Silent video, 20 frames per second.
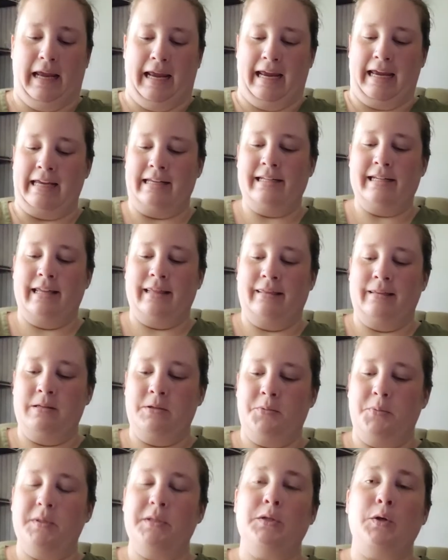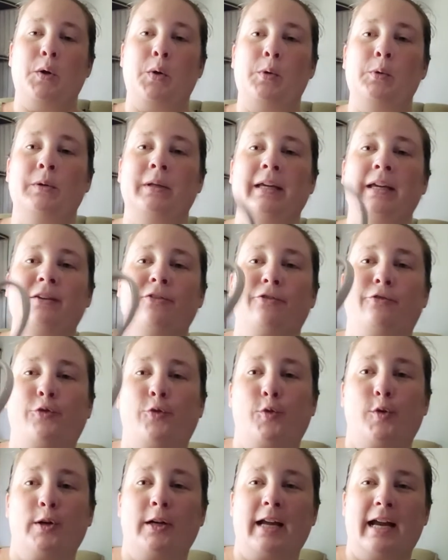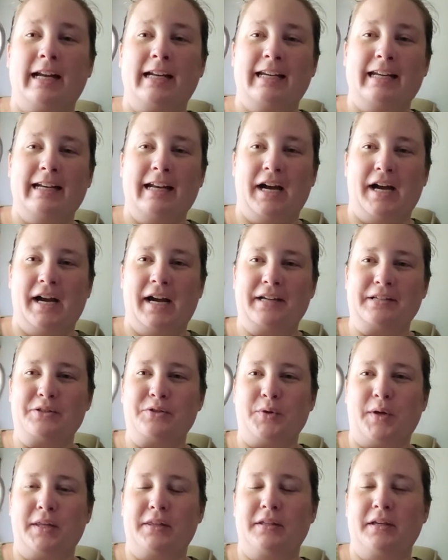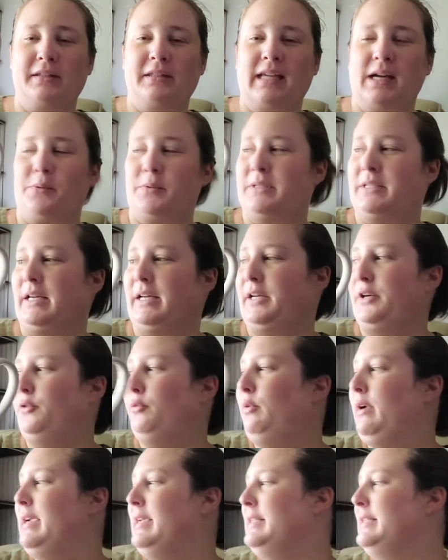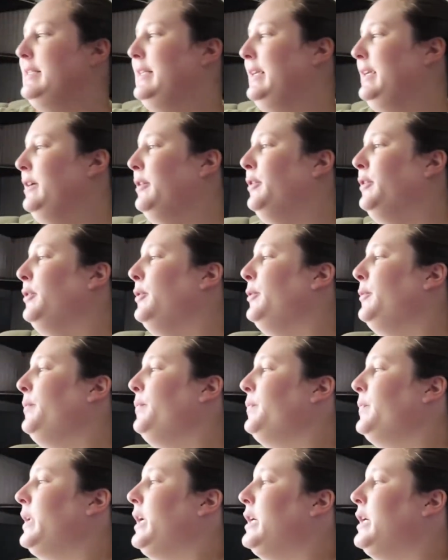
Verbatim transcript: And this was only $4.99, so I thought that was a great deal.